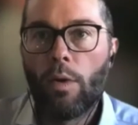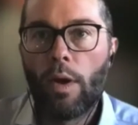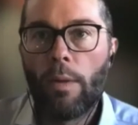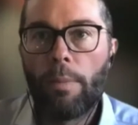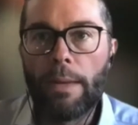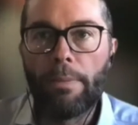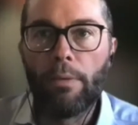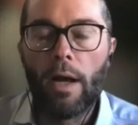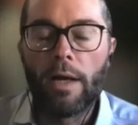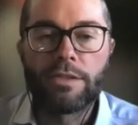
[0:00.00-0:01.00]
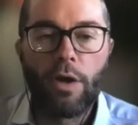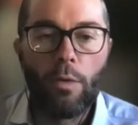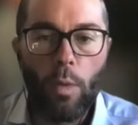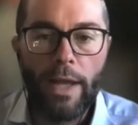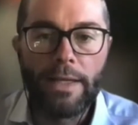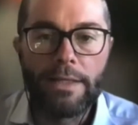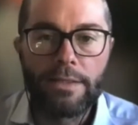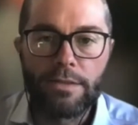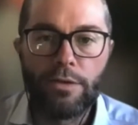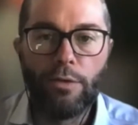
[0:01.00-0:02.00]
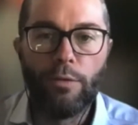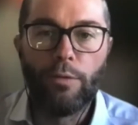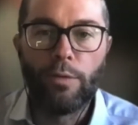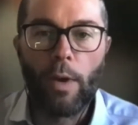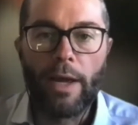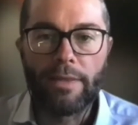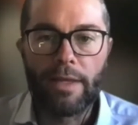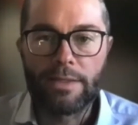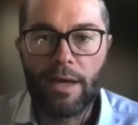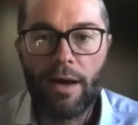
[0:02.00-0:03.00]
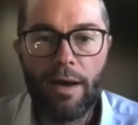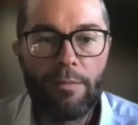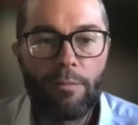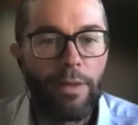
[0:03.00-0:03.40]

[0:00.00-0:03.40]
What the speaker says: people are so wedded to the way things are,